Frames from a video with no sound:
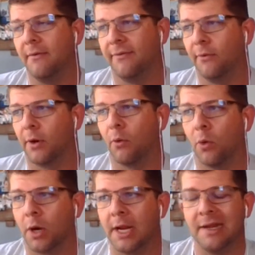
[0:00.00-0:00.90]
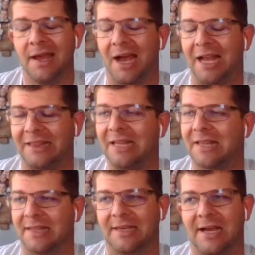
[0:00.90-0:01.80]
for Oregon. I think
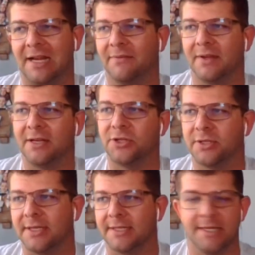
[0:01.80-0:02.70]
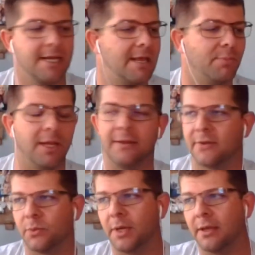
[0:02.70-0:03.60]
that's a kind of an interesting sneaky play
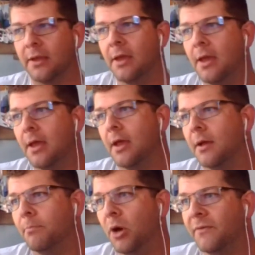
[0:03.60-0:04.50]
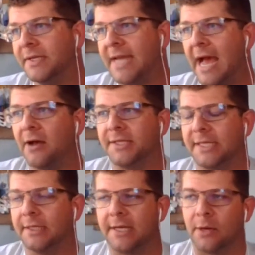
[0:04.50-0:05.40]
this week. Moving down,
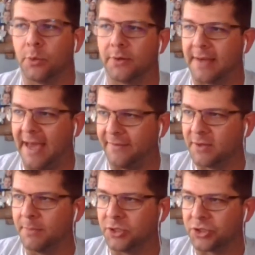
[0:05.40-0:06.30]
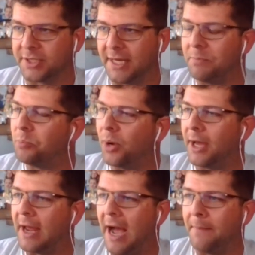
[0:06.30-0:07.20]
Dylan Edwards, have some interest in,
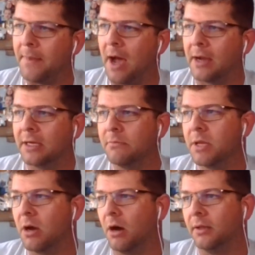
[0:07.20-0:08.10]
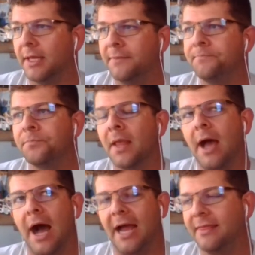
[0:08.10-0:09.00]
but I'm not going to be all in.
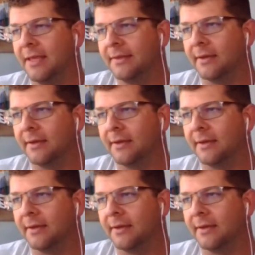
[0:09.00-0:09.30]
I think